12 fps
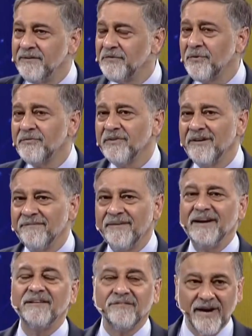This was a
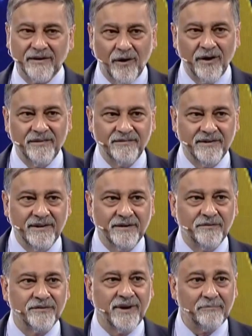feat of technology.
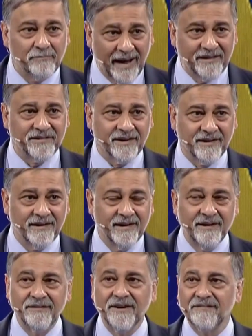It was like magic
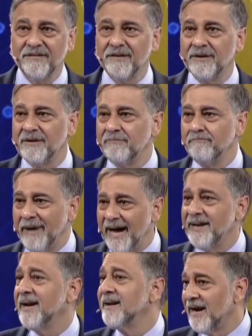that
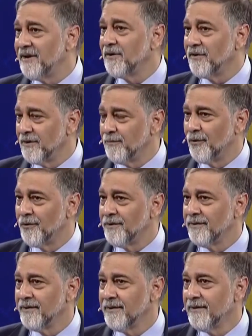man had landed on the moon.
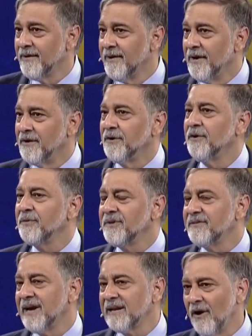Do you know what
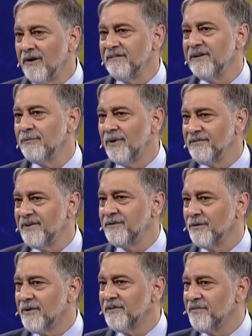the technology was that
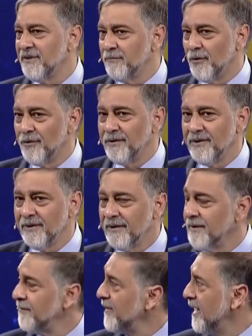took us to the moon?
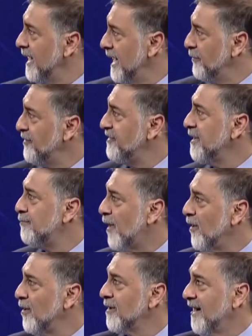It was the
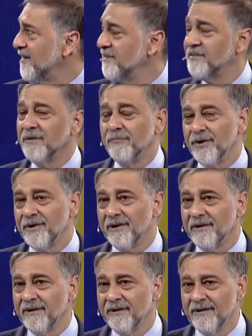Apollo guidance computer.